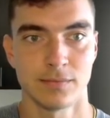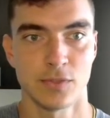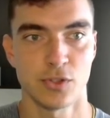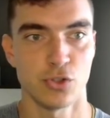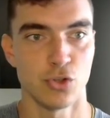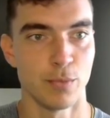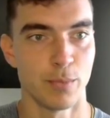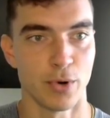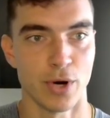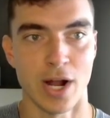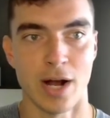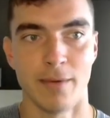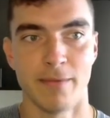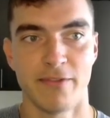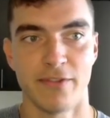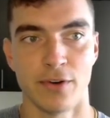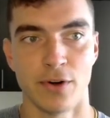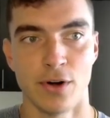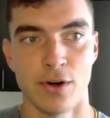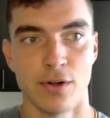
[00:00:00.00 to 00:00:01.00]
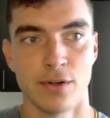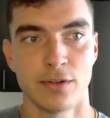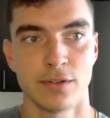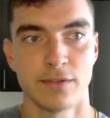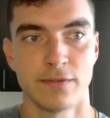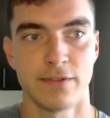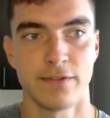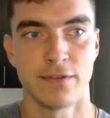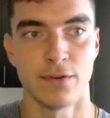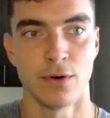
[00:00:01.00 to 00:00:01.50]
Super helpful
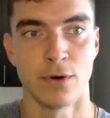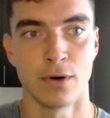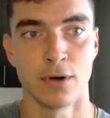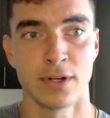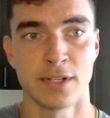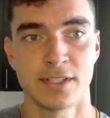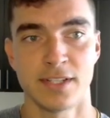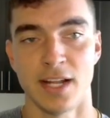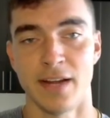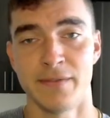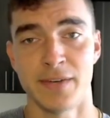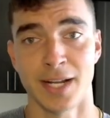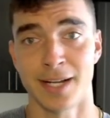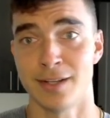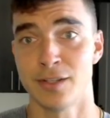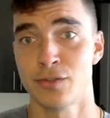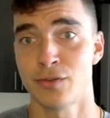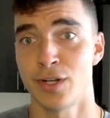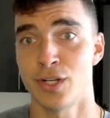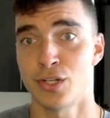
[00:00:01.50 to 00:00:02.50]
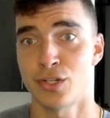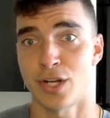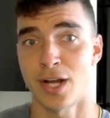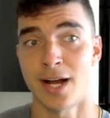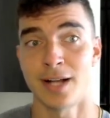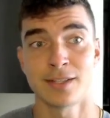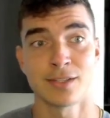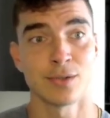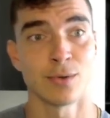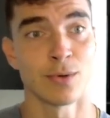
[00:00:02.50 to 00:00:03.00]
for instead of taking
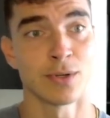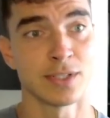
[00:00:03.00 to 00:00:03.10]
screenshots